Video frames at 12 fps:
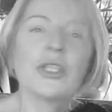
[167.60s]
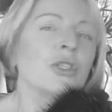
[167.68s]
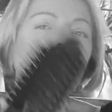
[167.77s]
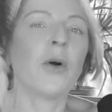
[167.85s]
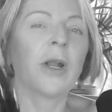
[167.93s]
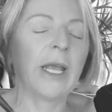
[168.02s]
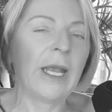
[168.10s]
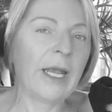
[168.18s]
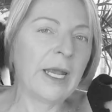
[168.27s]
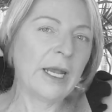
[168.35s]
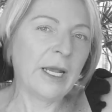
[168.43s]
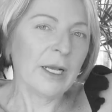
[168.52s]
shorter
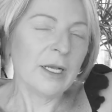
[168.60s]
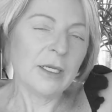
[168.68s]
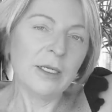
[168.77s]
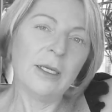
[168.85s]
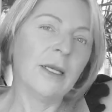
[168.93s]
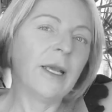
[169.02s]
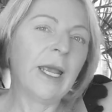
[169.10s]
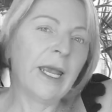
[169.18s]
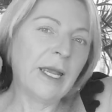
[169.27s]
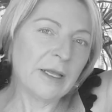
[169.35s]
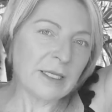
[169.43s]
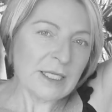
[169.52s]
hair,
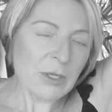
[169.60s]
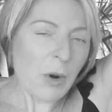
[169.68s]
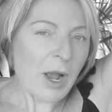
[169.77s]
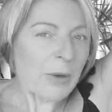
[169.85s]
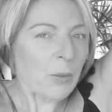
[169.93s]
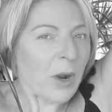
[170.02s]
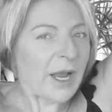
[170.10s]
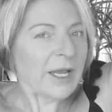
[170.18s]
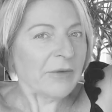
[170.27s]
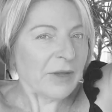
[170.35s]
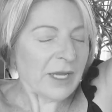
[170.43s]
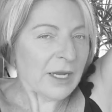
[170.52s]
hair that's quite
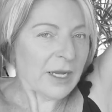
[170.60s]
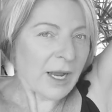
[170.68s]
wavy,